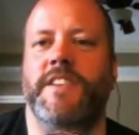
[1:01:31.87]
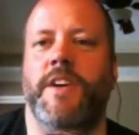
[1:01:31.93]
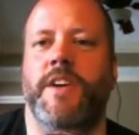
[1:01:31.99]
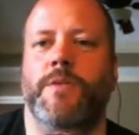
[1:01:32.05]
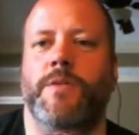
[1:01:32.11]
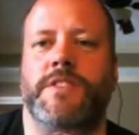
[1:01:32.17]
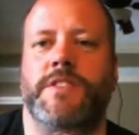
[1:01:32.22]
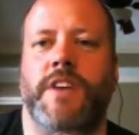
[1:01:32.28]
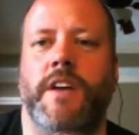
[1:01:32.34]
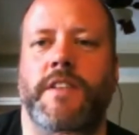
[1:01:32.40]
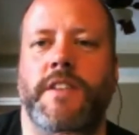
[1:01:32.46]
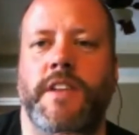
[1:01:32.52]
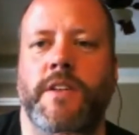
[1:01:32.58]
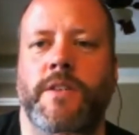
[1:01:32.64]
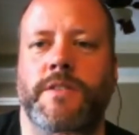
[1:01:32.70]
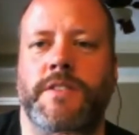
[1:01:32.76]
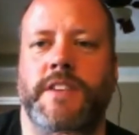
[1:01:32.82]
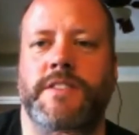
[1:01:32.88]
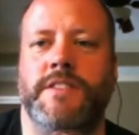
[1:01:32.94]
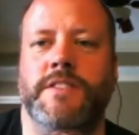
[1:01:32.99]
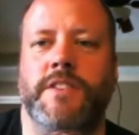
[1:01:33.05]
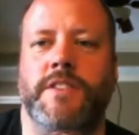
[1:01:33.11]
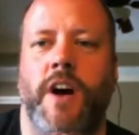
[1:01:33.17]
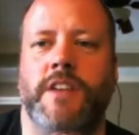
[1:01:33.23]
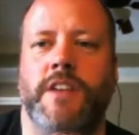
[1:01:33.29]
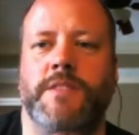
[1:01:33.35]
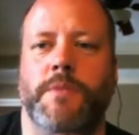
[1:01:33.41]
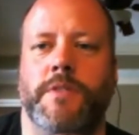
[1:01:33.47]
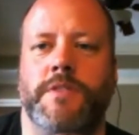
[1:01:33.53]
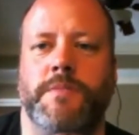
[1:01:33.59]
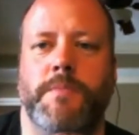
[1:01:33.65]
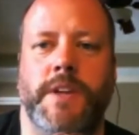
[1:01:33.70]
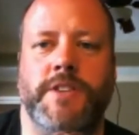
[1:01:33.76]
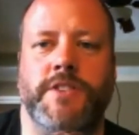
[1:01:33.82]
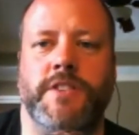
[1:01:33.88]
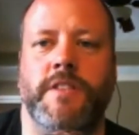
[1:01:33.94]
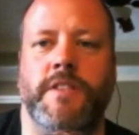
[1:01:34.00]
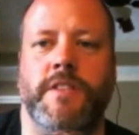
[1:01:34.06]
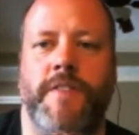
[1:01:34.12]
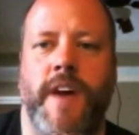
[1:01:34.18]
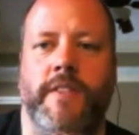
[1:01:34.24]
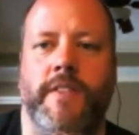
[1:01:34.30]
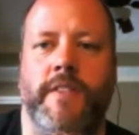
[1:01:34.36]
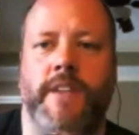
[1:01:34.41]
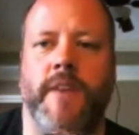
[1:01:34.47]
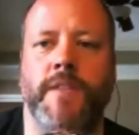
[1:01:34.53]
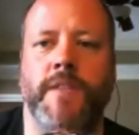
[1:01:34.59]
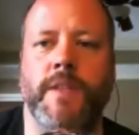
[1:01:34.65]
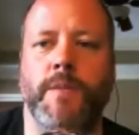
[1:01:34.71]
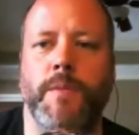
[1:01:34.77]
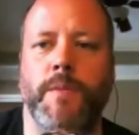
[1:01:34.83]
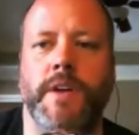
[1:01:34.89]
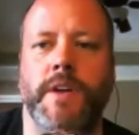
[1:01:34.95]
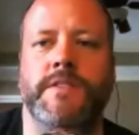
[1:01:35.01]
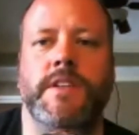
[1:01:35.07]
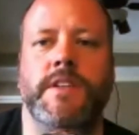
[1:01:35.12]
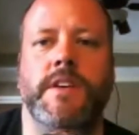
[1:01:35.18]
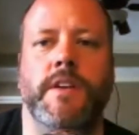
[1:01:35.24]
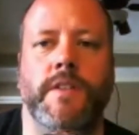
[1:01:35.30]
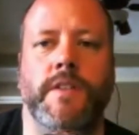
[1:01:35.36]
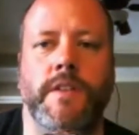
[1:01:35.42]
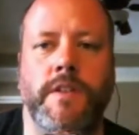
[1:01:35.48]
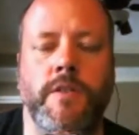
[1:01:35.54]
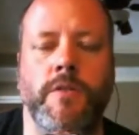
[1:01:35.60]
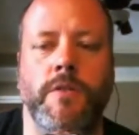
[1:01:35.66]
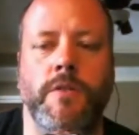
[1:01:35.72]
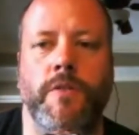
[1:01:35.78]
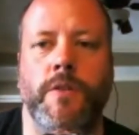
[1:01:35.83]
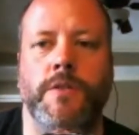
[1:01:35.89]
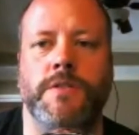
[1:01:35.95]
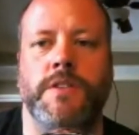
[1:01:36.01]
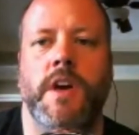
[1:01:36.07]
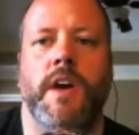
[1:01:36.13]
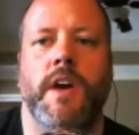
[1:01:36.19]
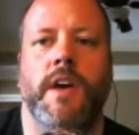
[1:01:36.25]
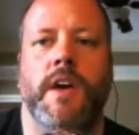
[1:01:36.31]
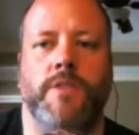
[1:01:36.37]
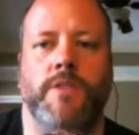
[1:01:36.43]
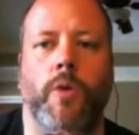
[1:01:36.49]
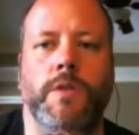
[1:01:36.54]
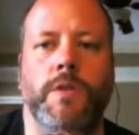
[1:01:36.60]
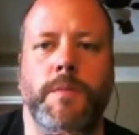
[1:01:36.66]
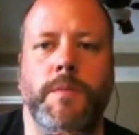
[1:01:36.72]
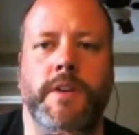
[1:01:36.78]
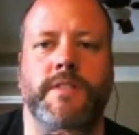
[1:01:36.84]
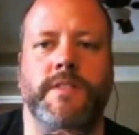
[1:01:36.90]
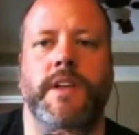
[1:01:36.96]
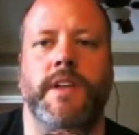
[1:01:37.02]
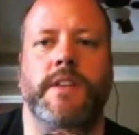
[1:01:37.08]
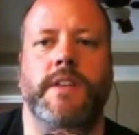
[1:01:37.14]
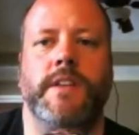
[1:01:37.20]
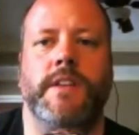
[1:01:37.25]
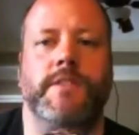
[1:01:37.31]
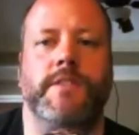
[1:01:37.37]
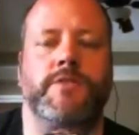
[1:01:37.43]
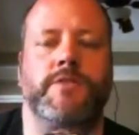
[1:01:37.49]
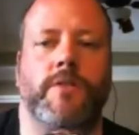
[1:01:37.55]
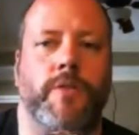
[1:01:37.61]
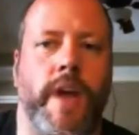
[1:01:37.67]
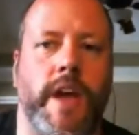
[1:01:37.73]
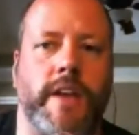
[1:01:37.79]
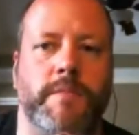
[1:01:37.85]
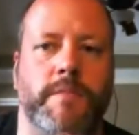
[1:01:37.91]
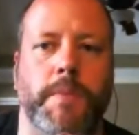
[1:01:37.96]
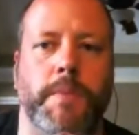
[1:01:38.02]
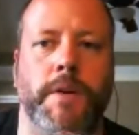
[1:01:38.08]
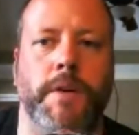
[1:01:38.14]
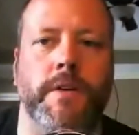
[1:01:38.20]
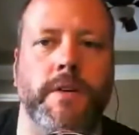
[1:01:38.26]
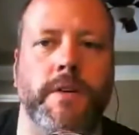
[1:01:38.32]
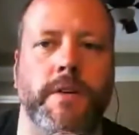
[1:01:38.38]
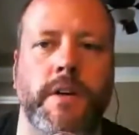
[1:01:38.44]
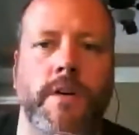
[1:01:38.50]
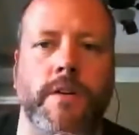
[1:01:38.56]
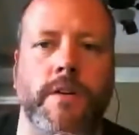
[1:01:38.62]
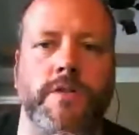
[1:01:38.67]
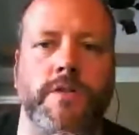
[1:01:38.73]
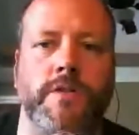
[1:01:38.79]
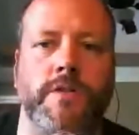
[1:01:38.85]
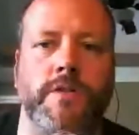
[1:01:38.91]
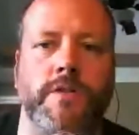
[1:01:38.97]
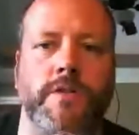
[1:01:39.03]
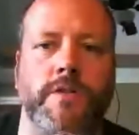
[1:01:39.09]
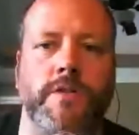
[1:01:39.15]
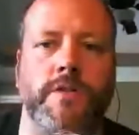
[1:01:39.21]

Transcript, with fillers: notes uh, Neil Tyson's Cosmos mentioned the fact that everything we can see in the universe is only because light has traveled for X billion years. Are yeah. there any